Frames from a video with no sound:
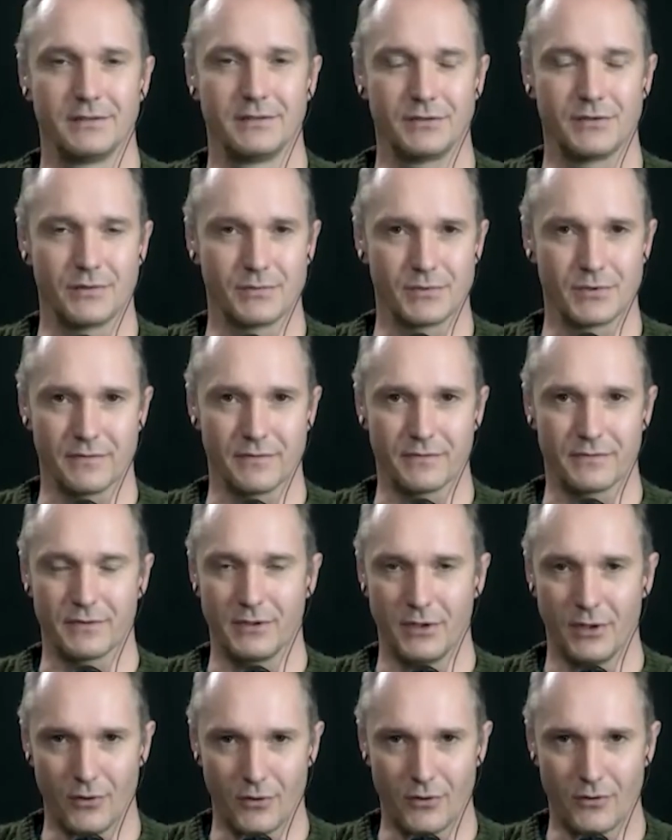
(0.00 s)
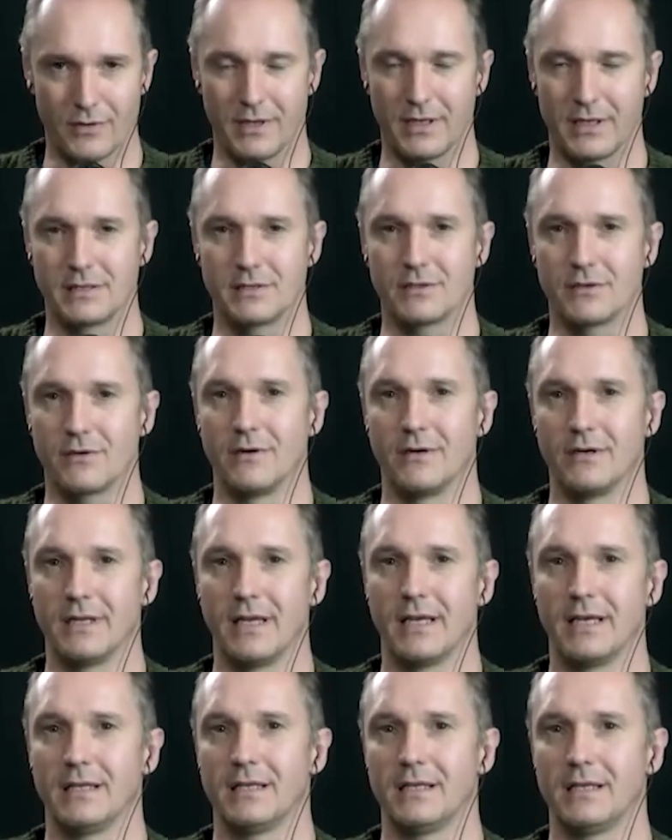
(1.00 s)
terms of law and so on,
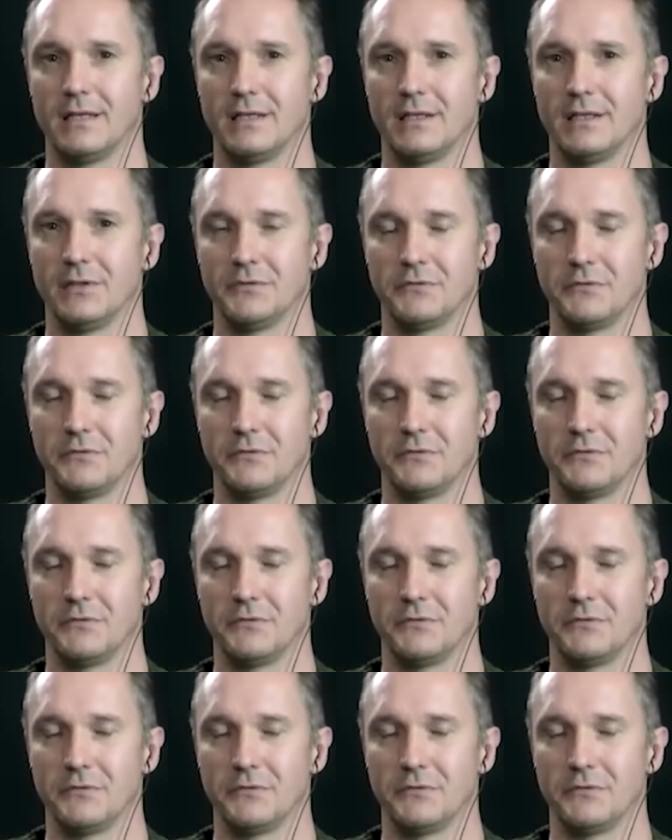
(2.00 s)
and he